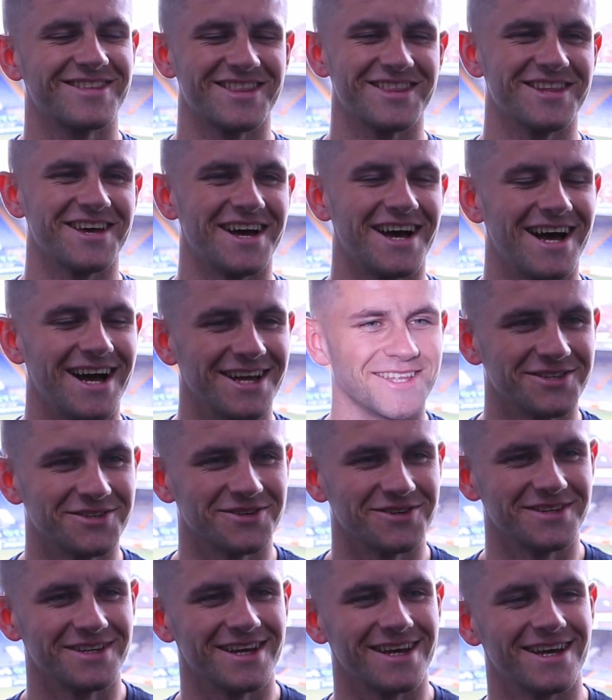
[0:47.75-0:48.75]
Nah, I
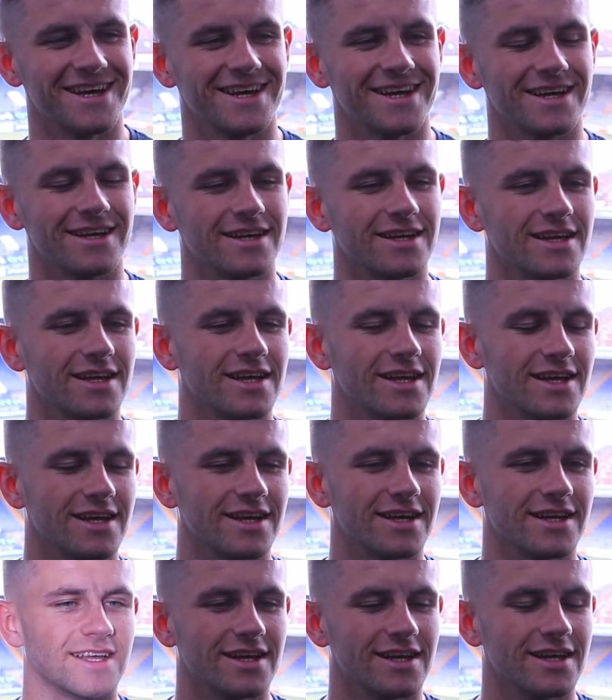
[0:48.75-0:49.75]
don't.
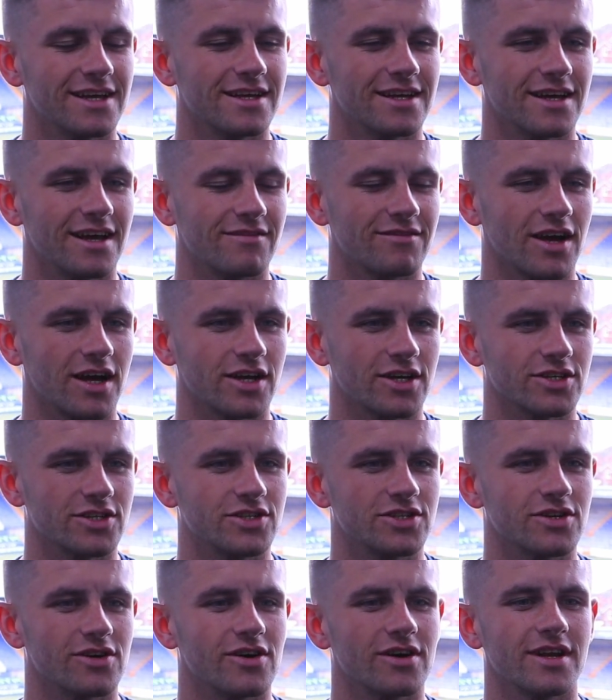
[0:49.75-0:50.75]
I've got a
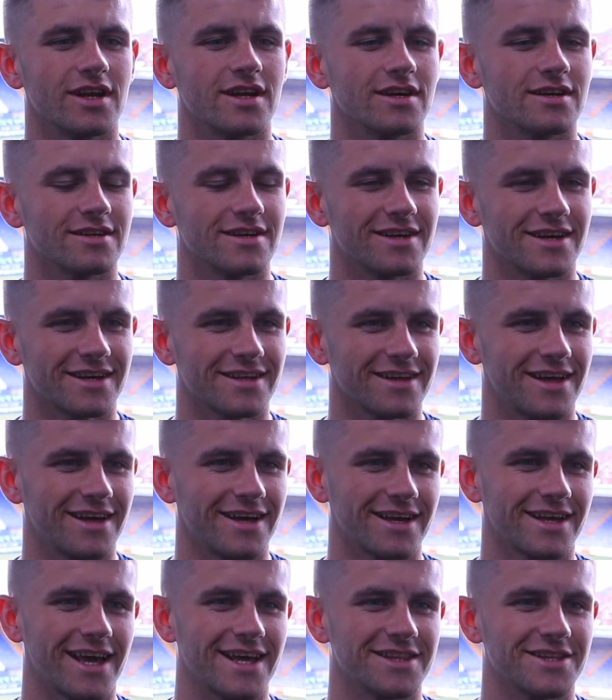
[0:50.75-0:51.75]
good shot and
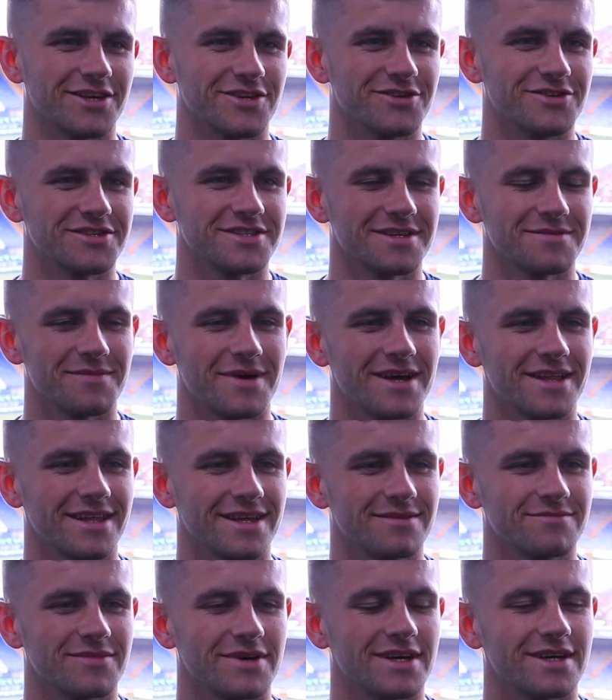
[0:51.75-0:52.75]
I kind of used it back
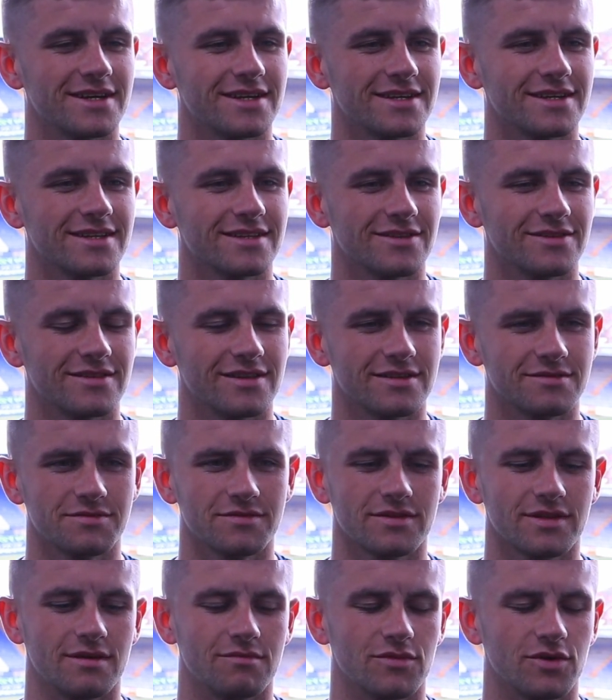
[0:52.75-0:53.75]
then, but
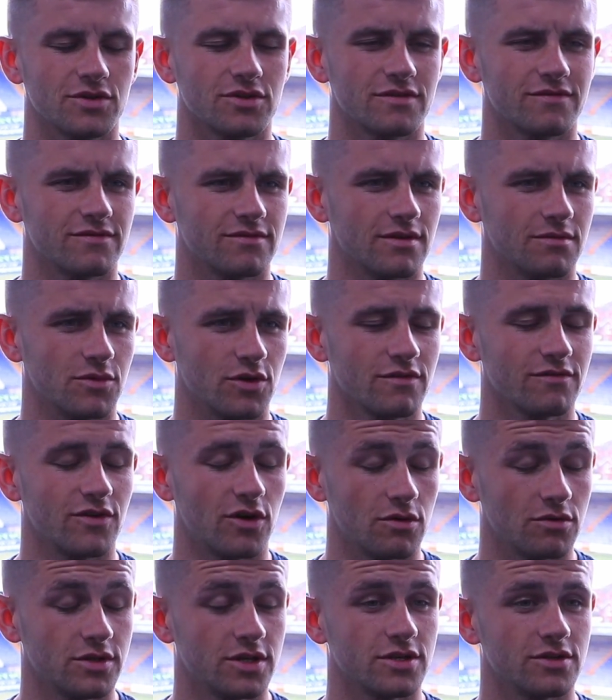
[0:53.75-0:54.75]
I'm looking
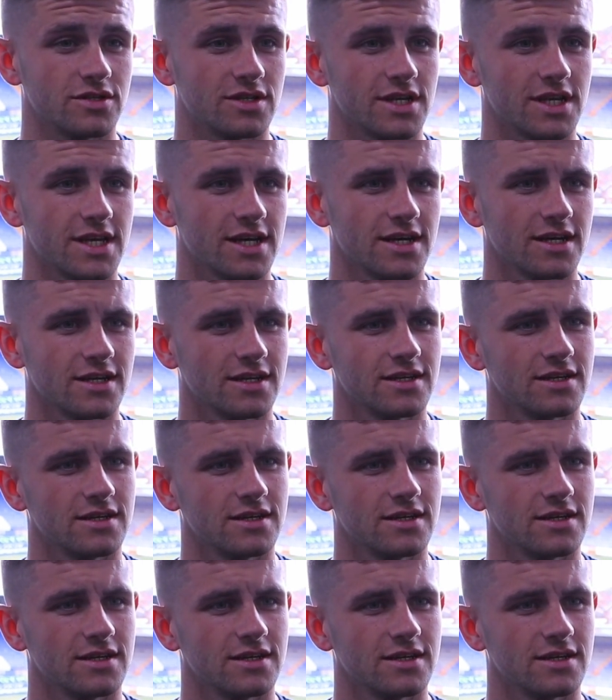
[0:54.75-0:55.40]
forward to use it here.